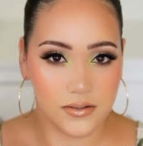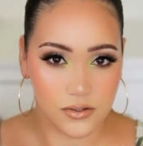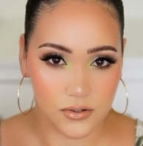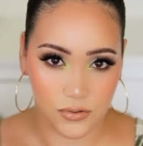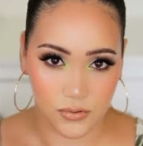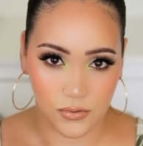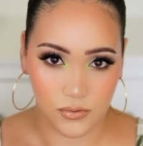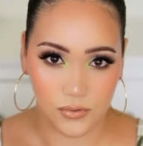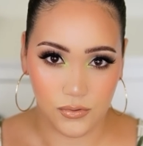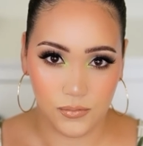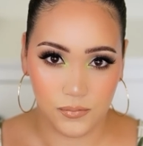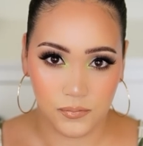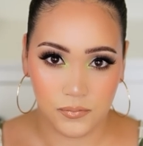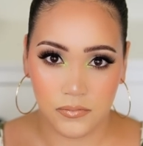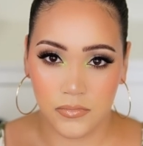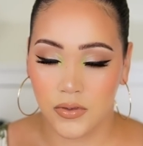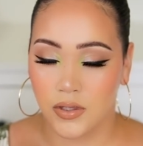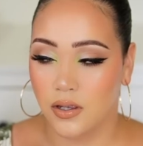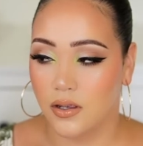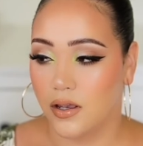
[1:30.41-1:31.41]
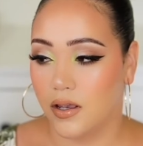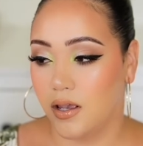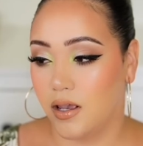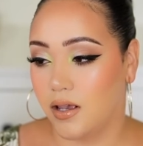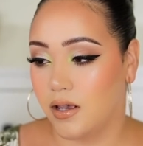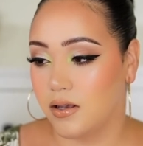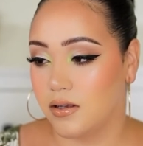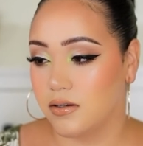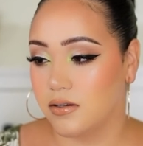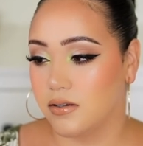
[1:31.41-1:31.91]
2
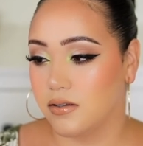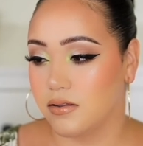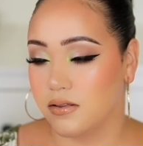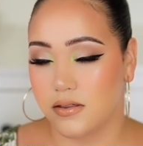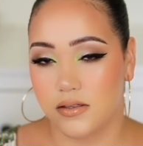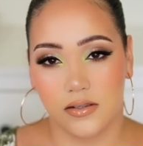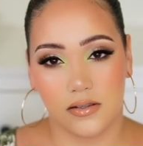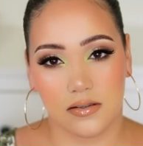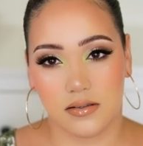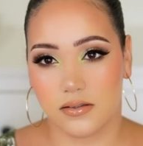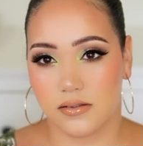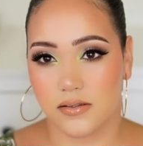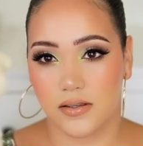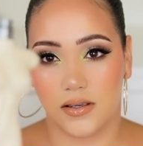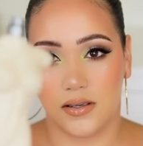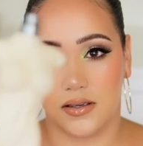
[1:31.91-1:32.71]
and this